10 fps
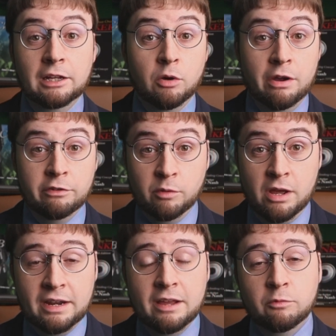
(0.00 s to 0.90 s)

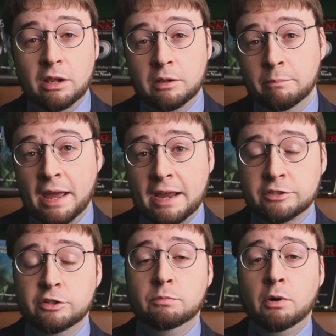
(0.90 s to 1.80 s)
everyone, and welcome back
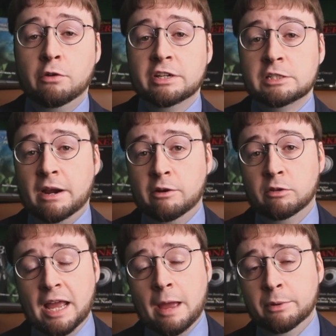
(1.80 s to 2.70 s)
to Perfect Spiral
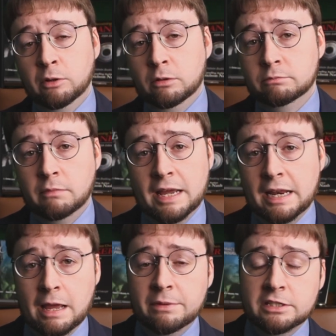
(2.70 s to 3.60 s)
Capital. My
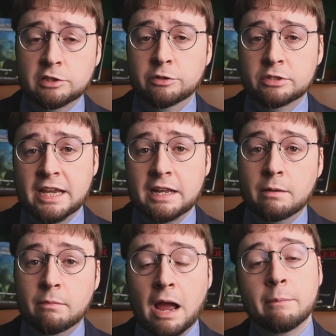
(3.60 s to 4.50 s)
name is Luke
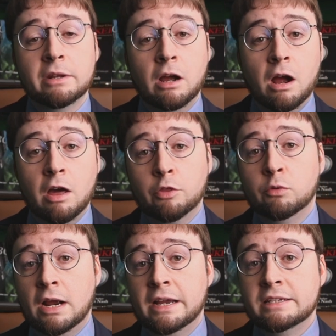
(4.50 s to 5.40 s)
Tatum. I'm an
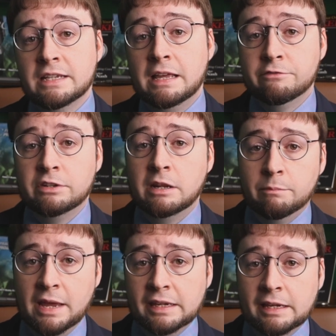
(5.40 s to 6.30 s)
authorized infinite
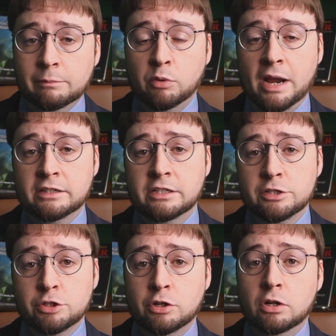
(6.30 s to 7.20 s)
banking
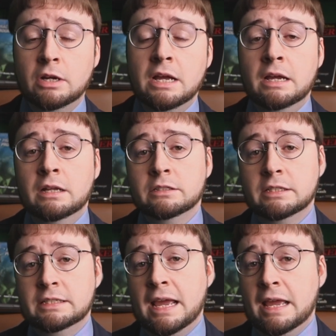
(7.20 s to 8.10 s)
practitioner.
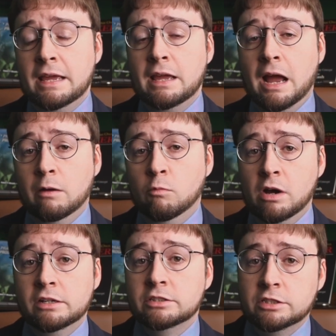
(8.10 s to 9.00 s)
Today, I
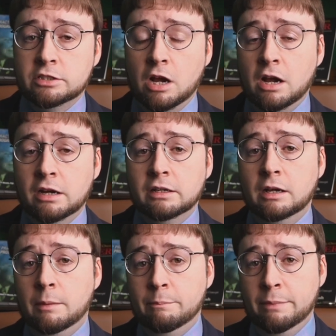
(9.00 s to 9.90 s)
want to talk
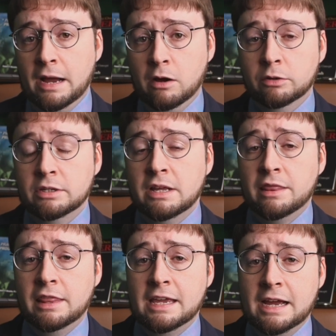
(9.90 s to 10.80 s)
about
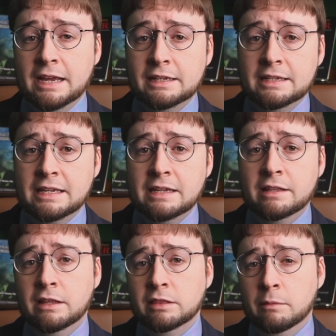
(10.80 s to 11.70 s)
the idea
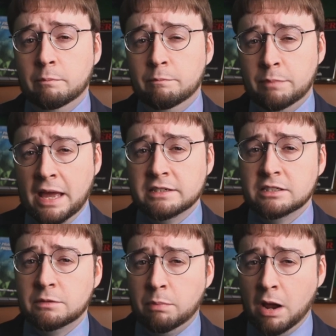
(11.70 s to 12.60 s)
that the
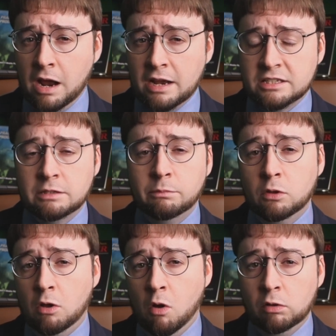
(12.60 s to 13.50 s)
best
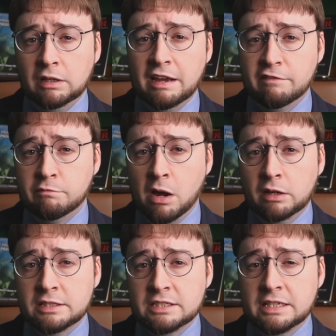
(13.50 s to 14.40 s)
possible whole life
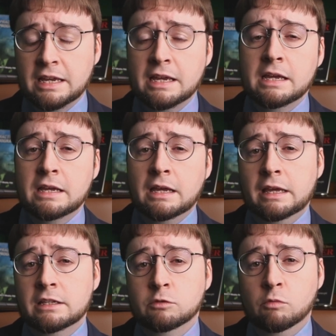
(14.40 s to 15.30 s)
policy
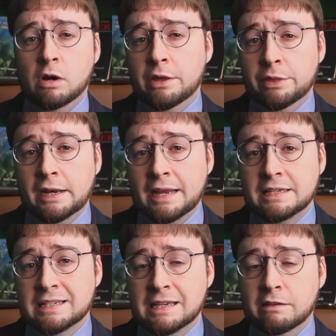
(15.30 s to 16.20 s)
is one that
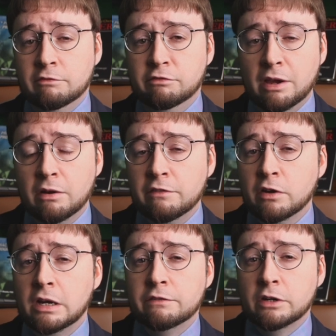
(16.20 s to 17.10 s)
has a
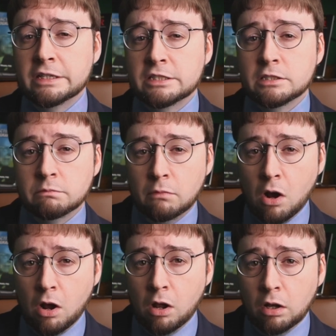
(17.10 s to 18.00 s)
very
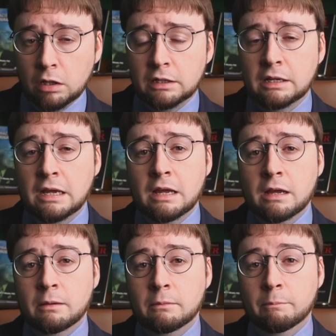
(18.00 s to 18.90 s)
small
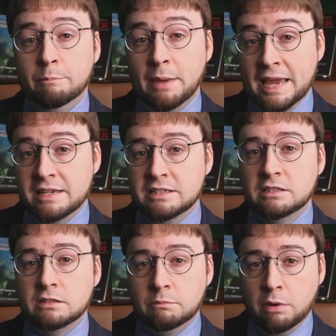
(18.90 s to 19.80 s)

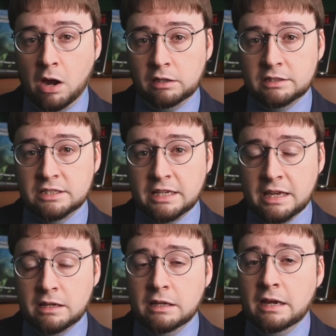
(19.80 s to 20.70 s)
base
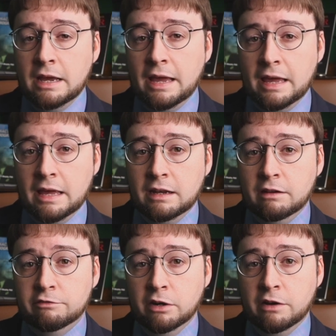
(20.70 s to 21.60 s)
policy and a
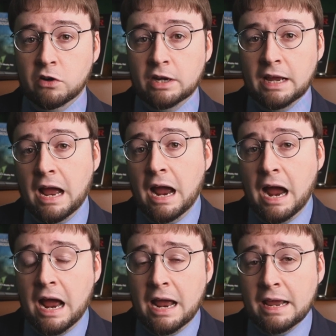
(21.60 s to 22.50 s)
very
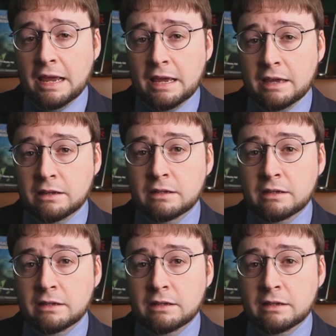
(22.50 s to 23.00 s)
high